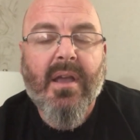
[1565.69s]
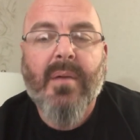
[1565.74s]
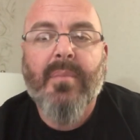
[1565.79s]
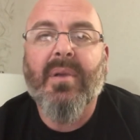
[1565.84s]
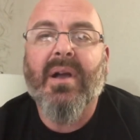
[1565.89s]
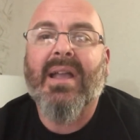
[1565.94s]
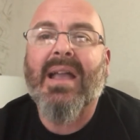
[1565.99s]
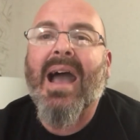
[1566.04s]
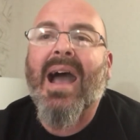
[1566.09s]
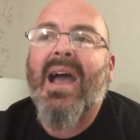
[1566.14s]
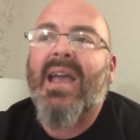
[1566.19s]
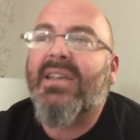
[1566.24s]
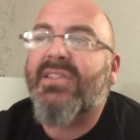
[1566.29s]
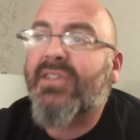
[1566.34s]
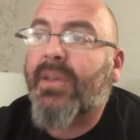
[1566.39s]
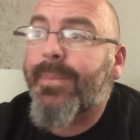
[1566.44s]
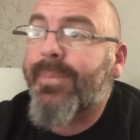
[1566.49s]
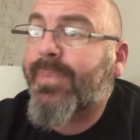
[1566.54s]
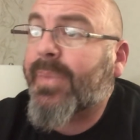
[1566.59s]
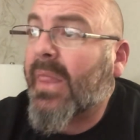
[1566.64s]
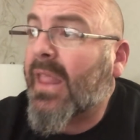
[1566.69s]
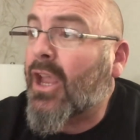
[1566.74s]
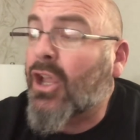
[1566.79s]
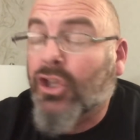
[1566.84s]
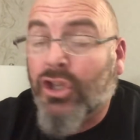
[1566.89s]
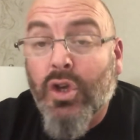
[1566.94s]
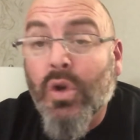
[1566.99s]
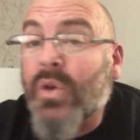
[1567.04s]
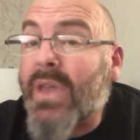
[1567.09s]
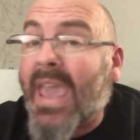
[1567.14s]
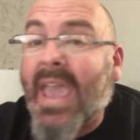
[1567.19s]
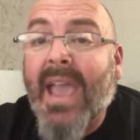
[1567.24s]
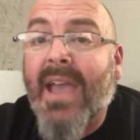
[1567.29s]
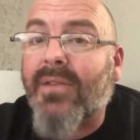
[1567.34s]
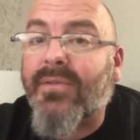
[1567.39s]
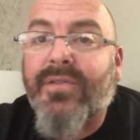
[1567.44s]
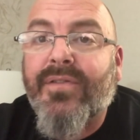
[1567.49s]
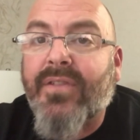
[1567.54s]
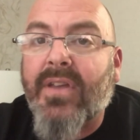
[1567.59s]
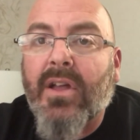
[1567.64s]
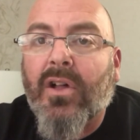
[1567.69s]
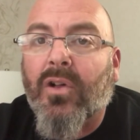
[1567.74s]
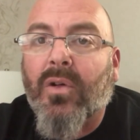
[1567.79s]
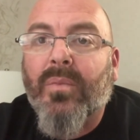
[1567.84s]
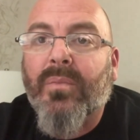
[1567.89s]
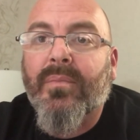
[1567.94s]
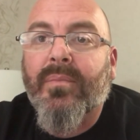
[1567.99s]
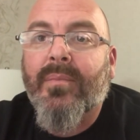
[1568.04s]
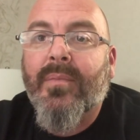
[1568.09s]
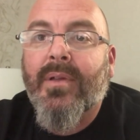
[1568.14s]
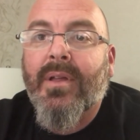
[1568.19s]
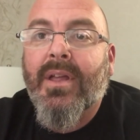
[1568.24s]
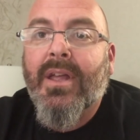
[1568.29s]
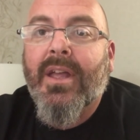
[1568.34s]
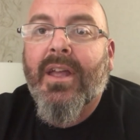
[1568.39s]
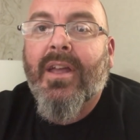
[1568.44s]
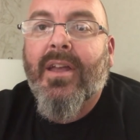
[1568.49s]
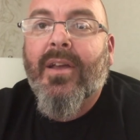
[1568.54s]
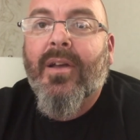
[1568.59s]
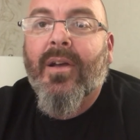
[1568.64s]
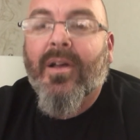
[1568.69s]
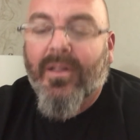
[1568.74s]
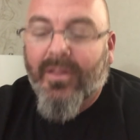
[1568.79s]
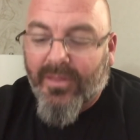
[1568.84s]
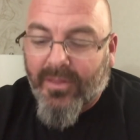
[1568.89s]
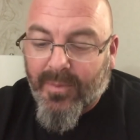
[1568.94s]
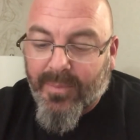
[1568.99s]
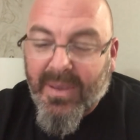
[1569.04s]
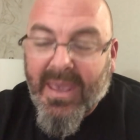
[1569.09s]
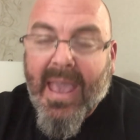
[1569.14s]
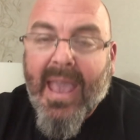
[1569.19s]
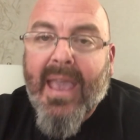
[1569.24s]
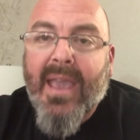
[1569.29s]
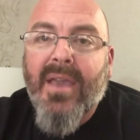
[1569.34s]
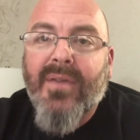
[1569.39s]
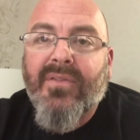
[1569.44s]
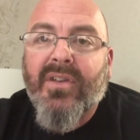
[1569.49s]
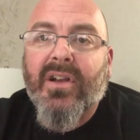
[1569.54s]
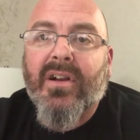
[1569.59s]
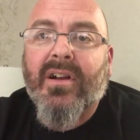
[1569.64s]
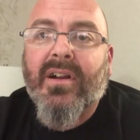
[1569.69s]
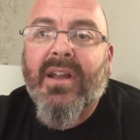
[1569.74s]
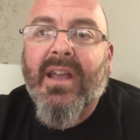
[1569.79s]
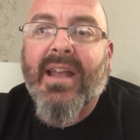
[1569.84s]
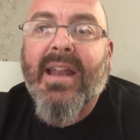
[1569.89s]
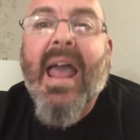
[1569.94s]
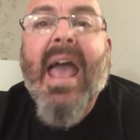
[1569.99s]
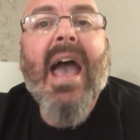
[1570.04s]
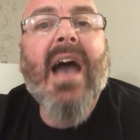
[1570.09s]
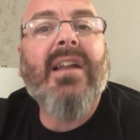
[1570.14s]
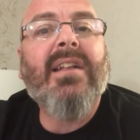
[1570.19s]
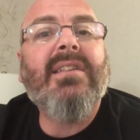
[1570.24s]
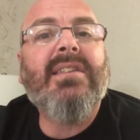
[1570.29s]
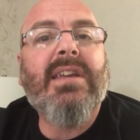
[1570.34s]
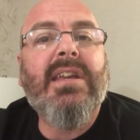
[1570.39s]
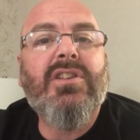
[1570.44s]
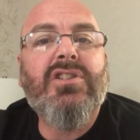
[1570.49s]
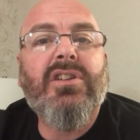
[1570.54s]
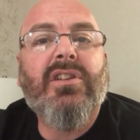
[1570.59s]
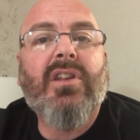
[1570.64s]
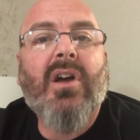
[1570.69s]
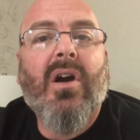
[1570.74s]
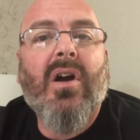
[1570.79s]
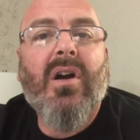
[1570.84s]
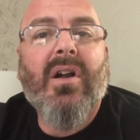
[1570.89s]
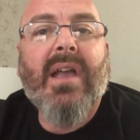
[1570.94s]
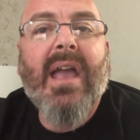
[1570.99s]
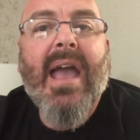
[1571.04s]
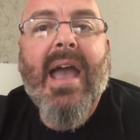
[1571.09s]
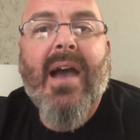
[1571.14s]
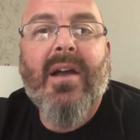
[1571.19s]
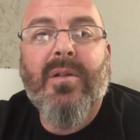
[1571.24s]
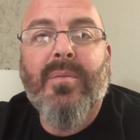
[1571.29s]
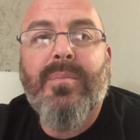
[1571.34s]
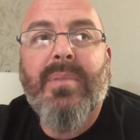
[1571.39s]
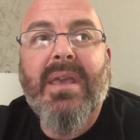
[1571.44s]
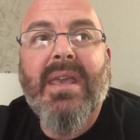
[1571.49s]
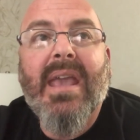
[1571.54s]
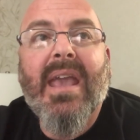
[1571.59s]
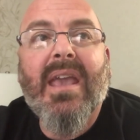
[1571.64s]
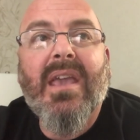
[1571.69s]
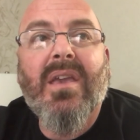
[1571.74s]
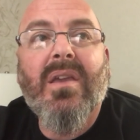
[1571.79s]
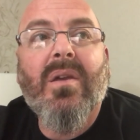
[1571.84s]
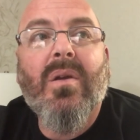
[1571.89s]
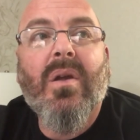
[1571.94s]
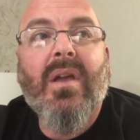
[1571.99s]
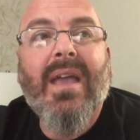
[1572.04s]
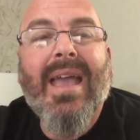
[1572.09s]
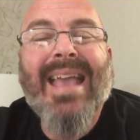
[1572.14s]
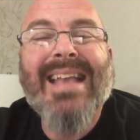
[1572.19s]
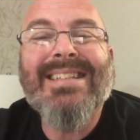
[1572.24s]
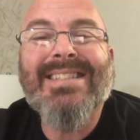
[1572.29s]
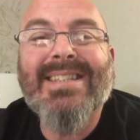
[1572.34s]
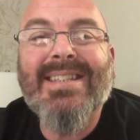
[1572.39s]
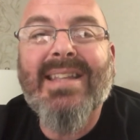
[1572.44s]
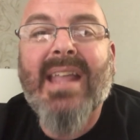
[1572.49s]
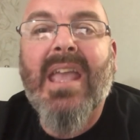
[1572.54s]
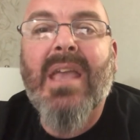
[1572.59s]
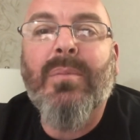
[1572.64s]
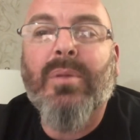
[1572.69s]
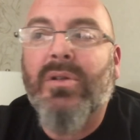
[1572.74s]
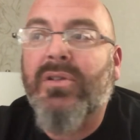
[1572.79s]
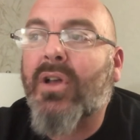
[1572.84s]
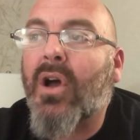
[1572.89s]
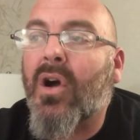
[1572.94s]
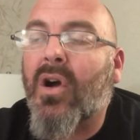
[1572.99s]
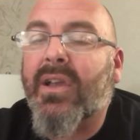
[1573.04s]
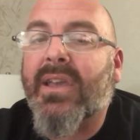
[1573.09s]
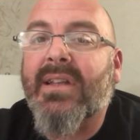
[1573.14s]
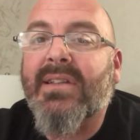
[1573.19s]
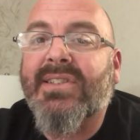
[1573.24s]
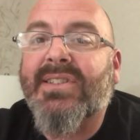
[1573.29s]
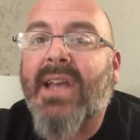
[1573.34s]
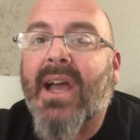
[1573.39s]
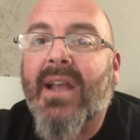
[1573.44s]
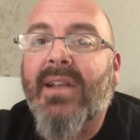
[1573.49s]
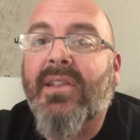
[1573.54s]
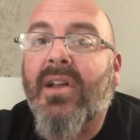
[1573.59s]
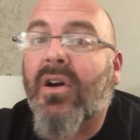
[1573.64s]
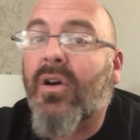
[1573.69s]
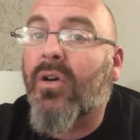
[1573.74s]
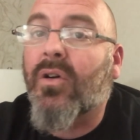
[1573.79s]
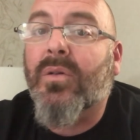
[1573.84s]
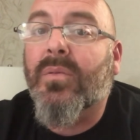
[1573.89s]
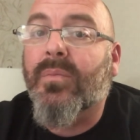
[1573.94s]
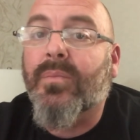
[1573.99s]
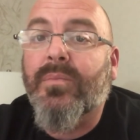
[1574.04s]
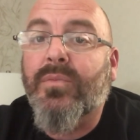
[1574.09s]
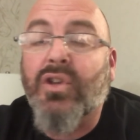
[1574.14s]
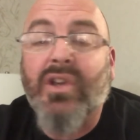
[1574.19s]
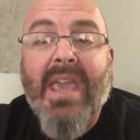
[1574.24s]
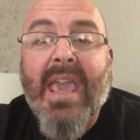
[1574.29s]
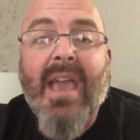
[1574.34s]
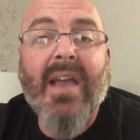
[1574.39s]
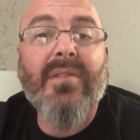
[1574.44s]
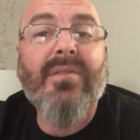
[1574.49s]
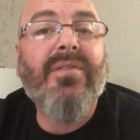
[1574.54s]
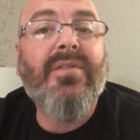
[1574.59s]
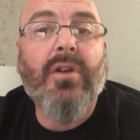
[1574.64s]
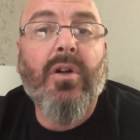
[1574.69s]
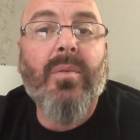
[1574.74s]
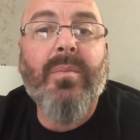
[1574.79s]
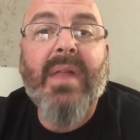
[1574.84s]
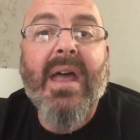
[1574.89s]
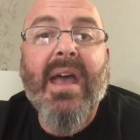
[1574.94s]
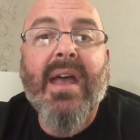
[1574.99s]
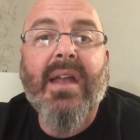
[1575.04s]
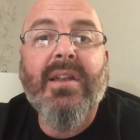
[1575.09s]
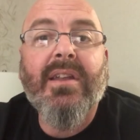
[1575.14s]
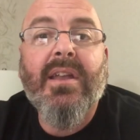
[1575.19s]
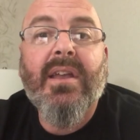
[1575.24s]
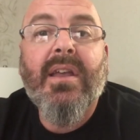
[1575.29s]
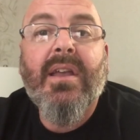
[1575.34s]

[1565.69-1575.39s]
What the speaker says: But guys, you can't film the behavior and how to teach a dog how to be a stable dog inside the home. You can't film that.